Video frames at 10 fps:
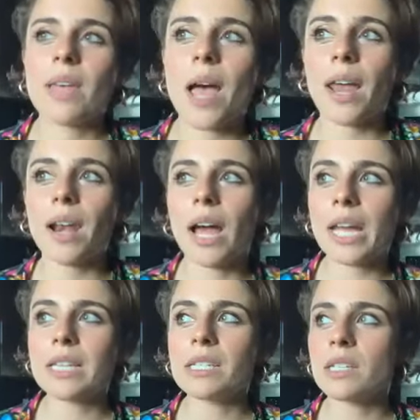that
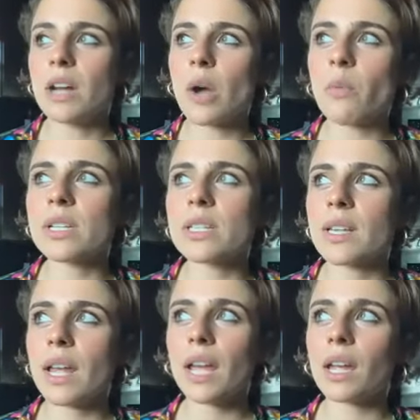I wouldn't
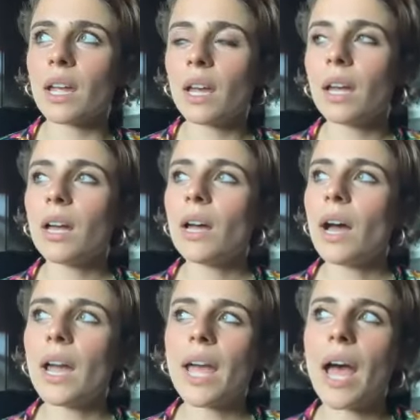say
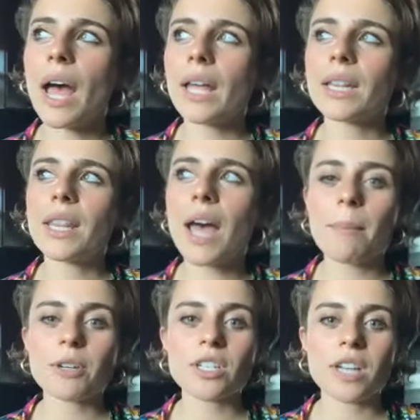I had
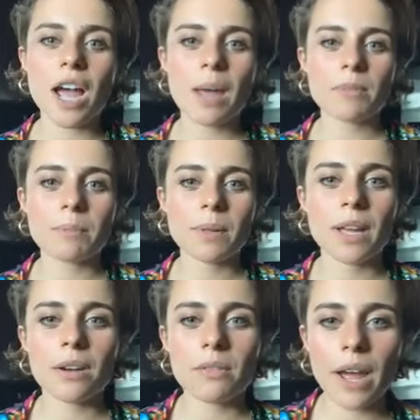that much time to
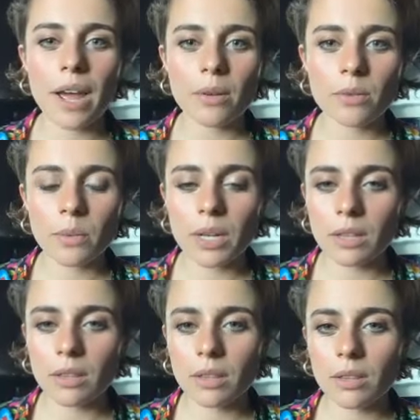play around
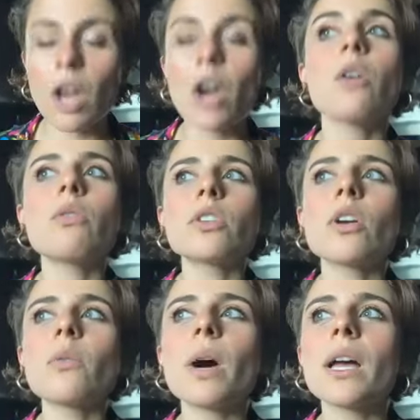with. Oh, you
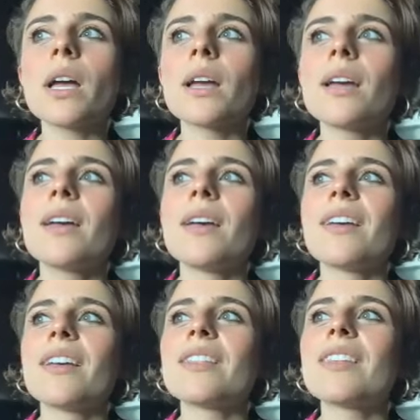know what?
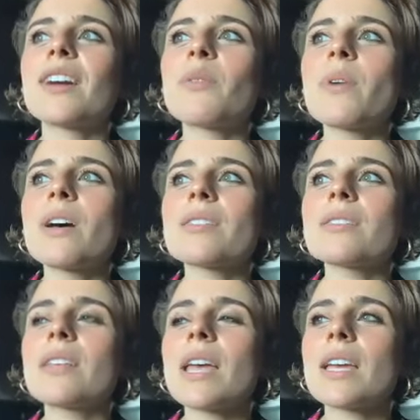There
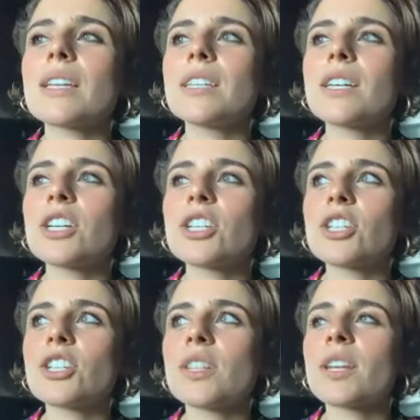was a
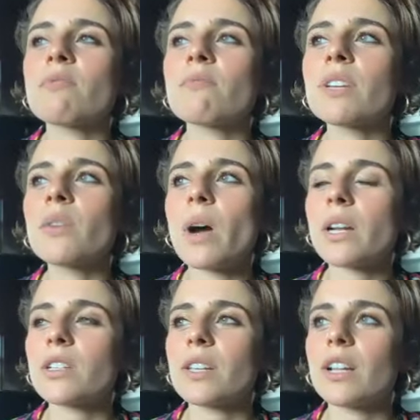dish that I really
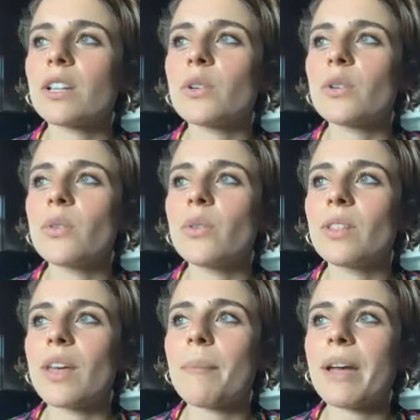wanted to
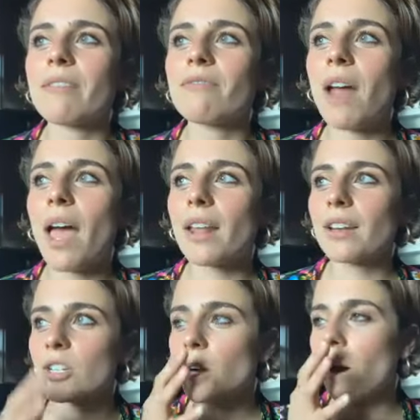include that my
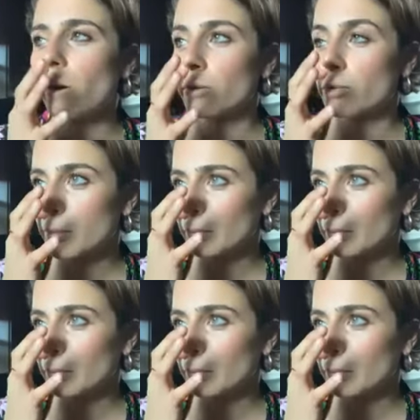friend Charles